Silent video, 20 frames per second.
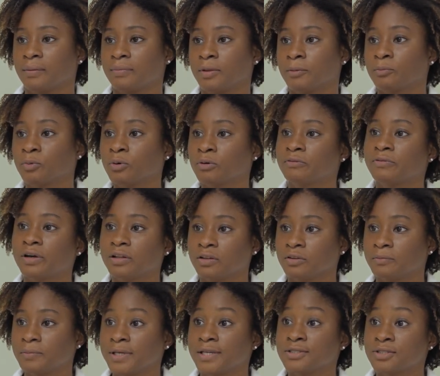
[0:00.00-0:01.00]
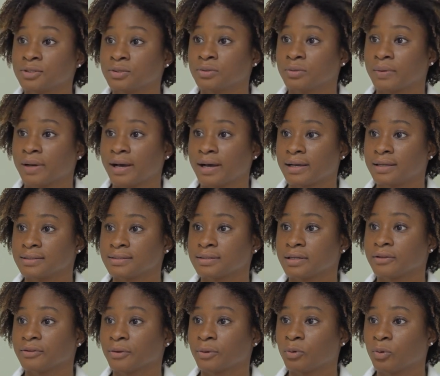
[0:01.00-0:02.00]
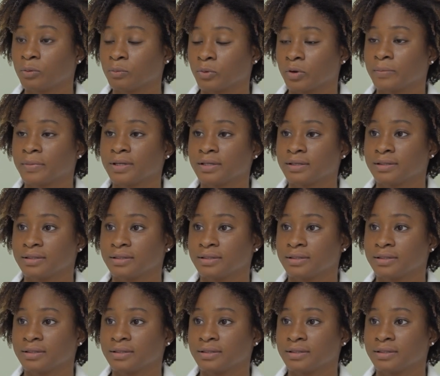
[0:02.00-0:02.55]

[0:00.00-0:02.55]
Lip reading: the profile of patient who has other comorbid